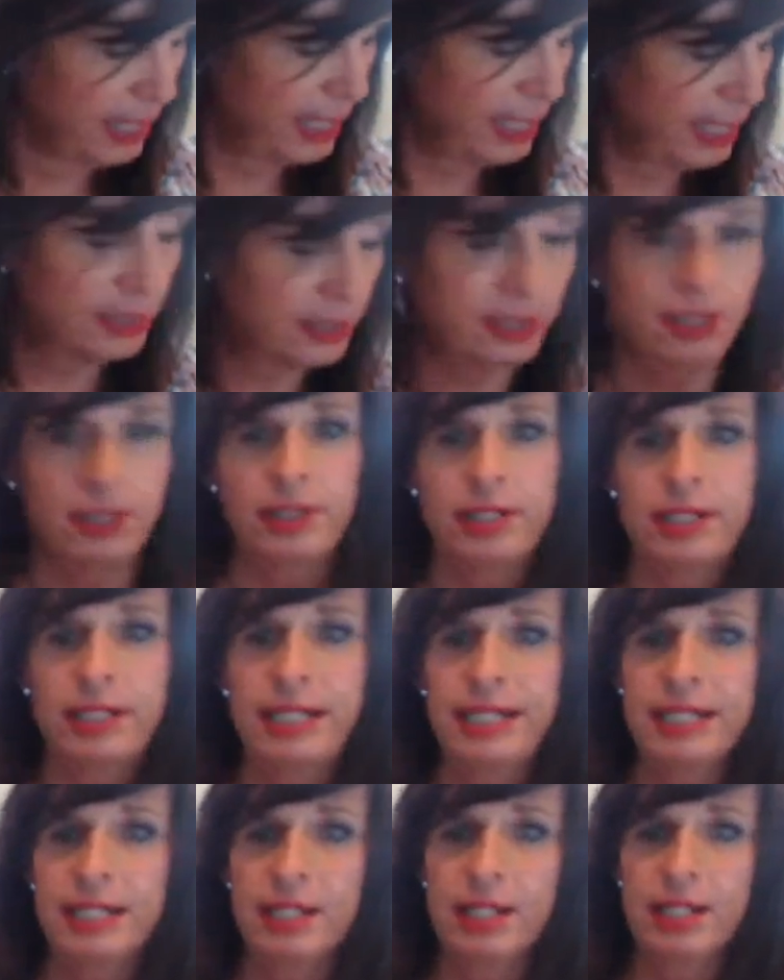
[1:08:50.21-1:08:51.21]
It's going to
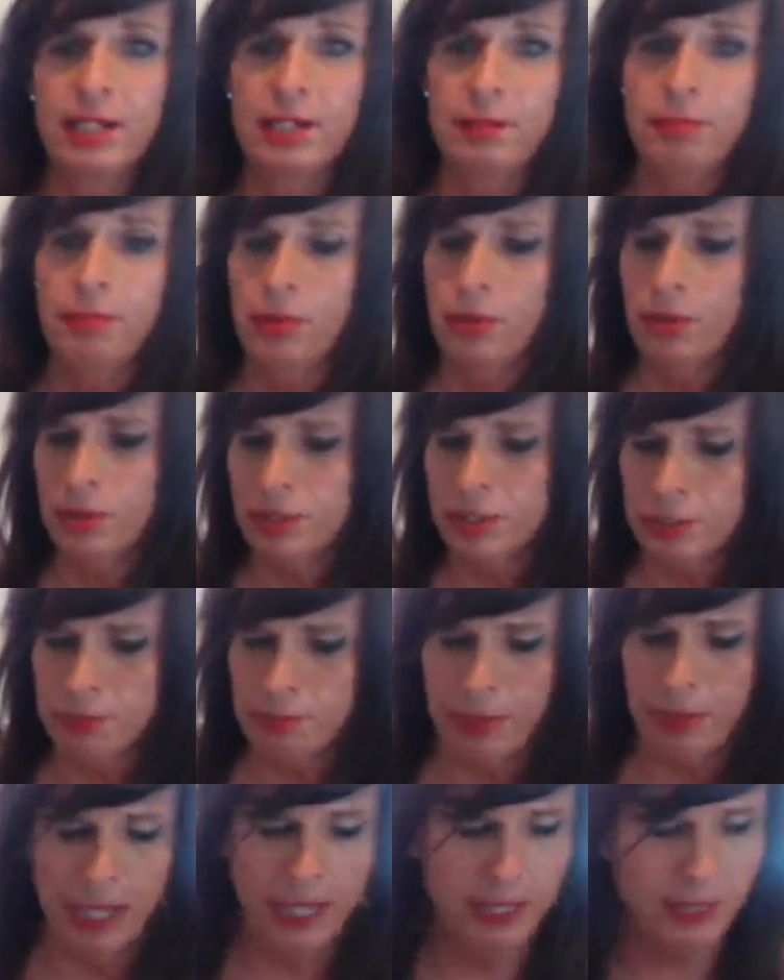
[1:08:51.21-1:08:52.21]
need a little more
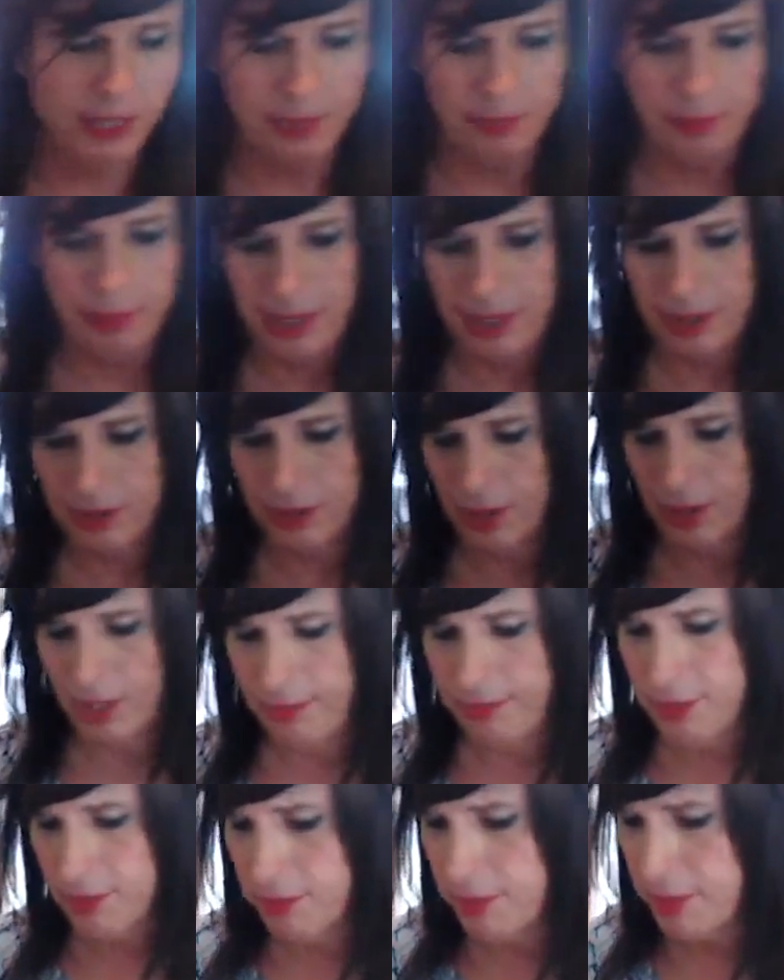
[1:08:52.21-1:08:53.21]
spicing, but it's
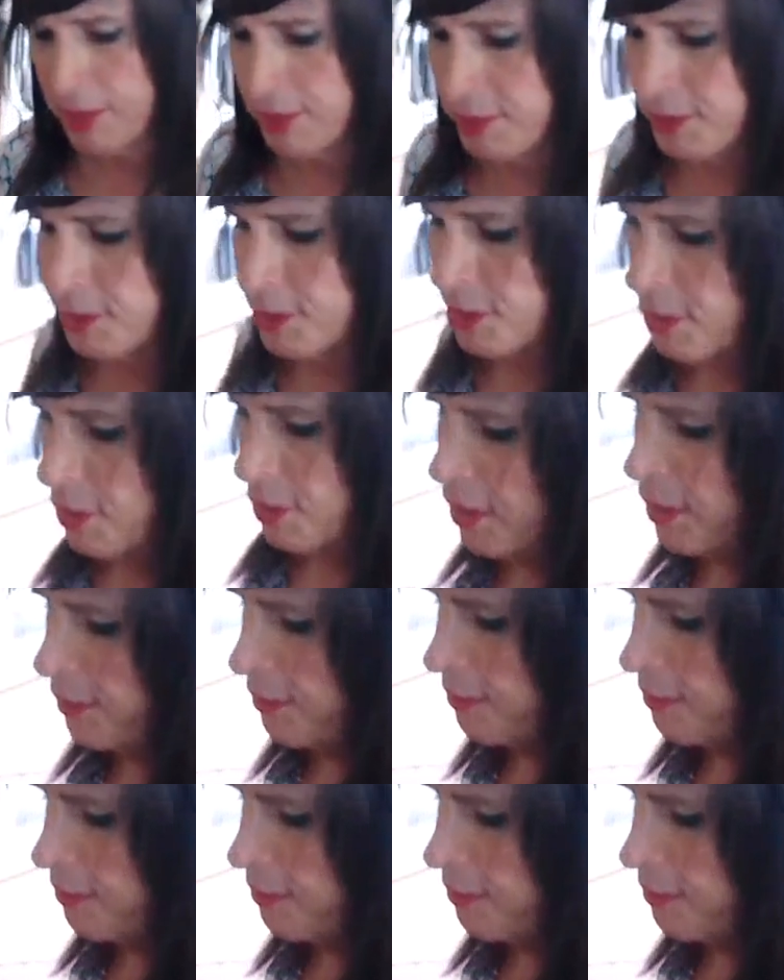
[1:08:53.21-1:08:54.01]
off to a good start